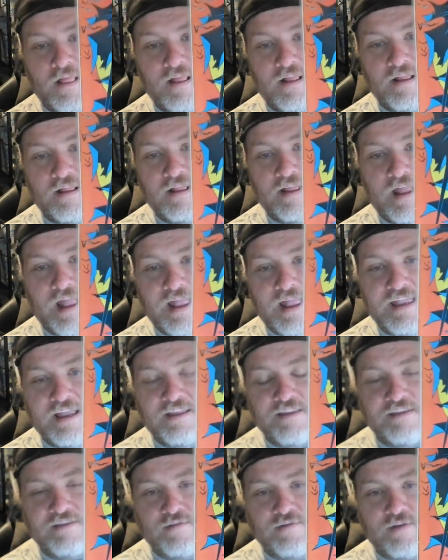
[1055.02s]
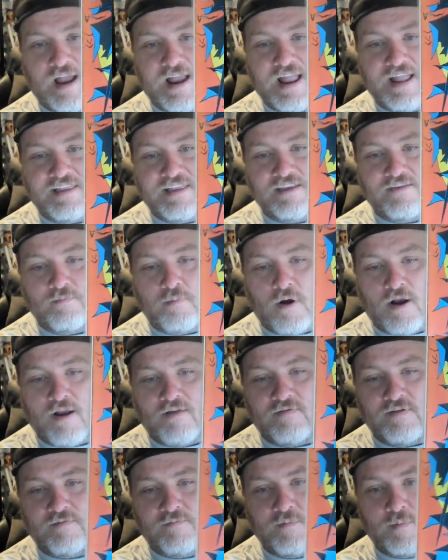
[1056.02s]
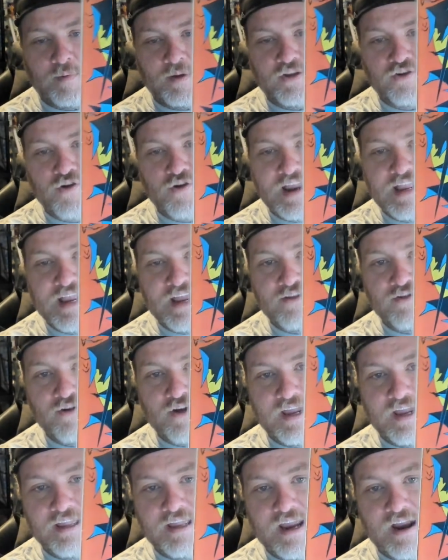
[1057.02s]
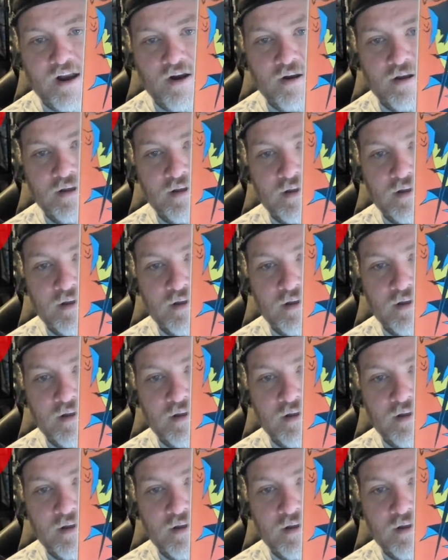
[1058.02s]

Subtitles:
I got this part from a trade I took in there.